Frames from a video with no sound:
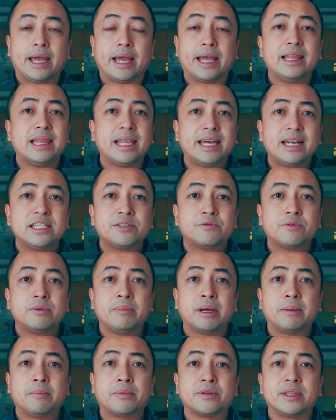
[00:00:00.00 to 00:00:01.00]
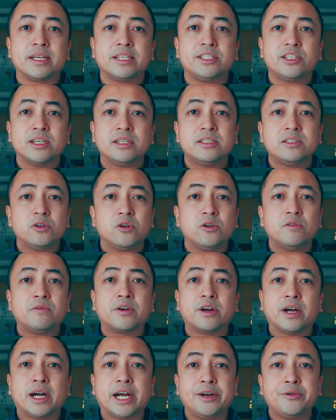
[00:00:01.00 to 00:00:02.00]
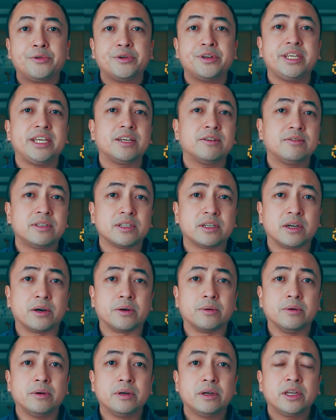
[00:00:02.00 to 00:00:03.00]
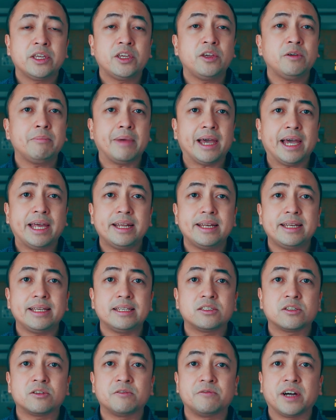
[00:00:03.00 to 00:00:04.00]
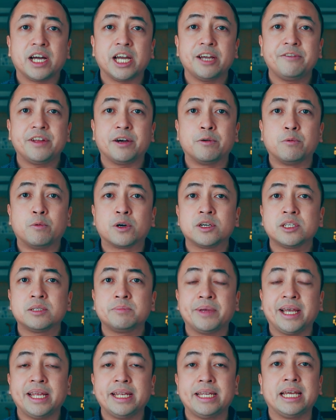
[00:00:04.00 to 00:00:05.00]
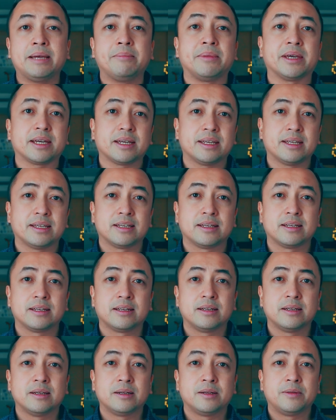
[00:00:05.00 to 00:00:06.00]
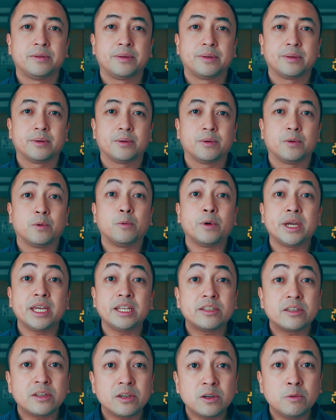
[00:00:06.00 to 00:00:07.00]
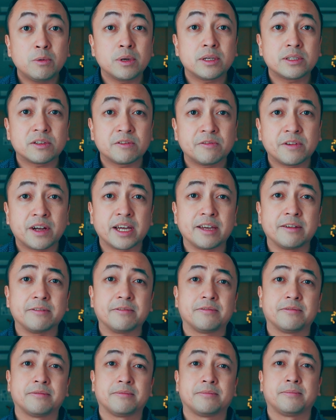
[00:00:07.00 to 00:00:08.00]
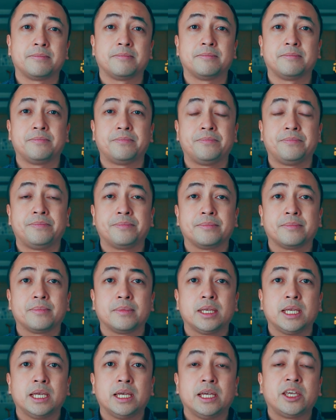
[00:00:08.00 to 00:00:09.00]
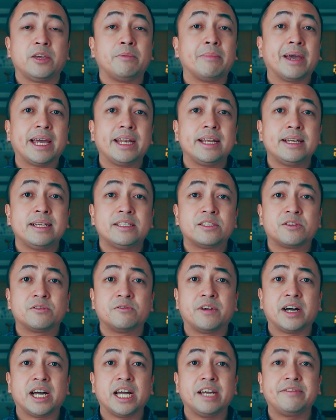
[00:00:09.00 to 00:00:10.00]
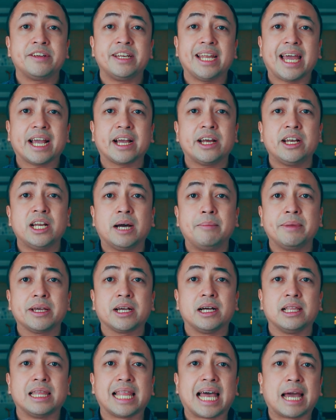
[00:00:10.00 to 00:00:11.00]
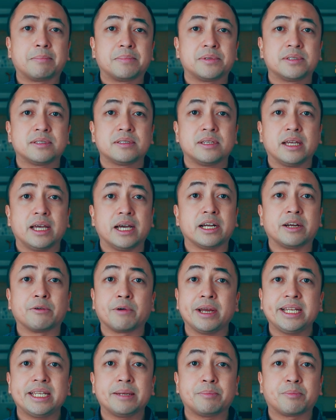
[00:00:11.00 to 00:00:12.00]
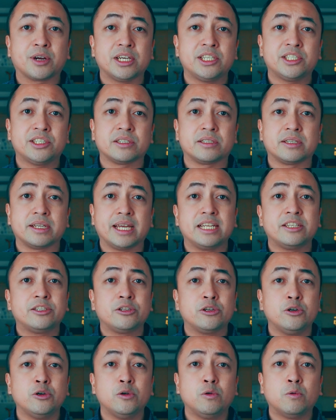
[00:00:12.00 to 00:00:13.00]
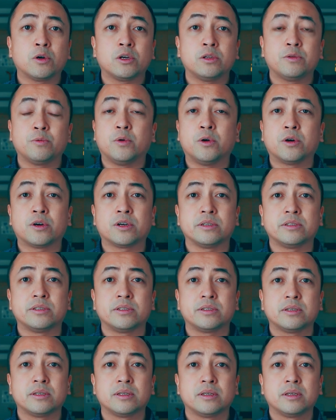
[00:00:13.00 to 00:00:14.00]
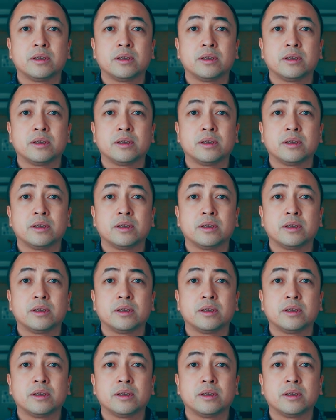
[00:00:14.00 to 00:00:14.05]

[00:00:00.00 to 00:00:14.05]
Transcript: And let us remember that just over 100 years ago, humanity survived a worse pandemic. We too will survive. Humanity survived an economic collapse, a Great Depression, and 2 world wars.